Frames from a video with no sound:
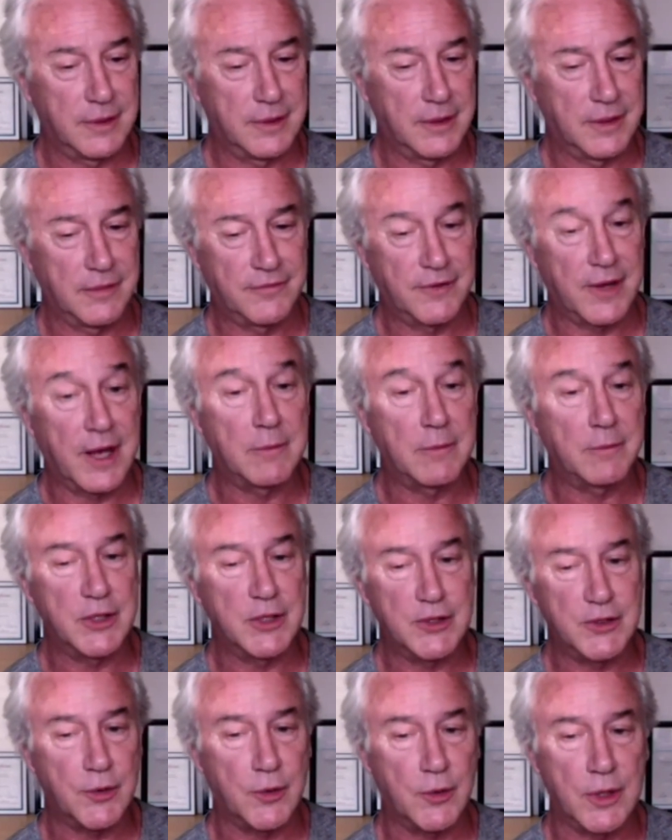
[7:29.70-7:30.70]
family
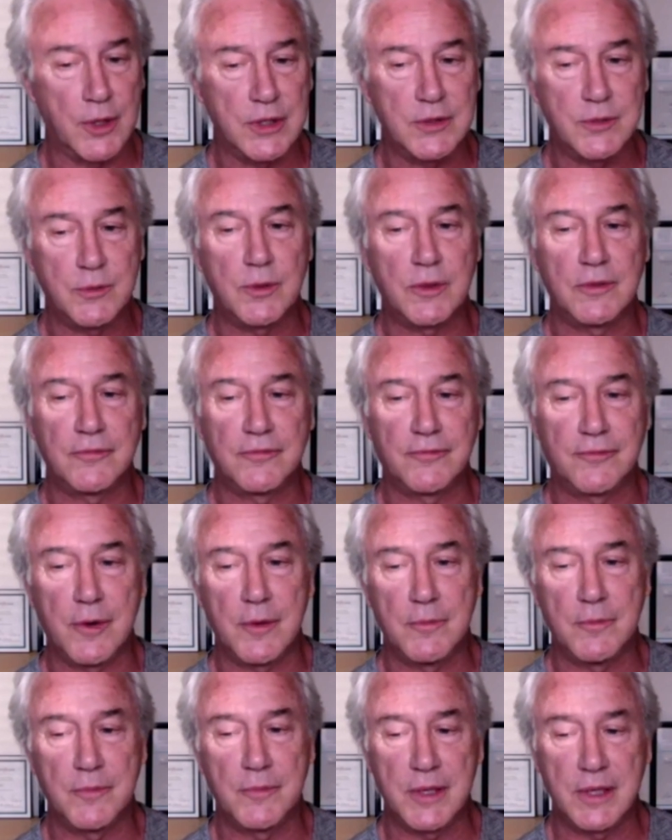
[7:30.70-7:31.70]
stories were
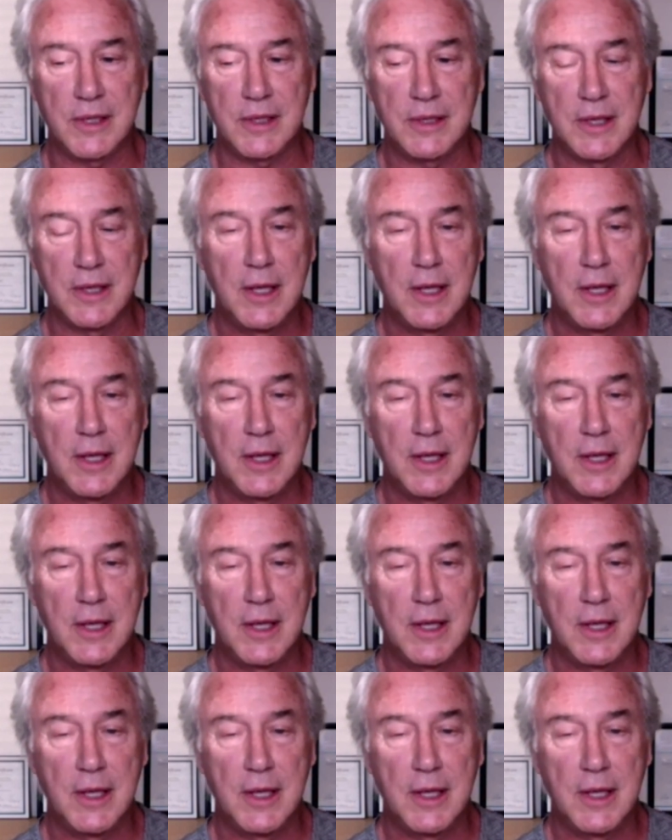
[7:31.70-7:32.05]
from the